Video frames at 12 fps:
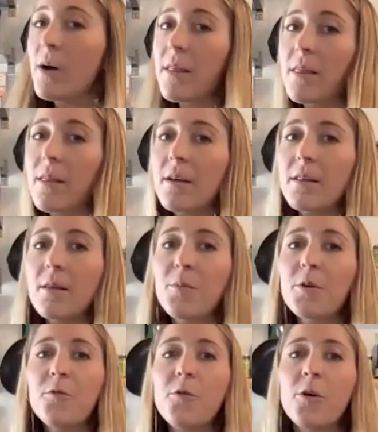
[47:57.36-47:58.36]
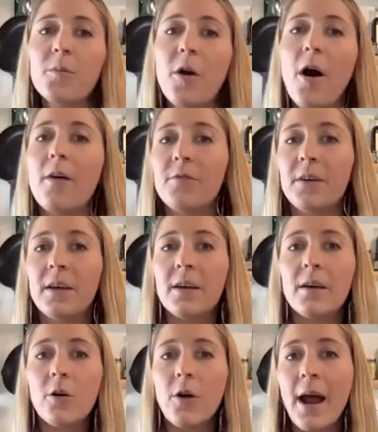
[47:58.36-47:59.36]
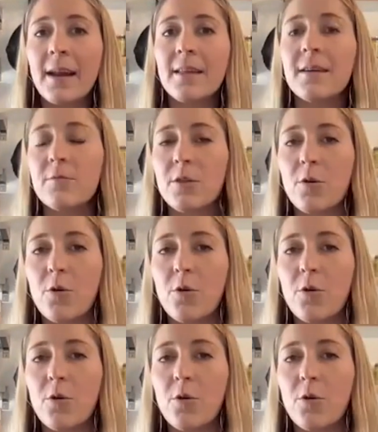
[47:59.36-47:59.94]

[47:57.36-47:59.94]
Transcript: with the Perform coffee or anything with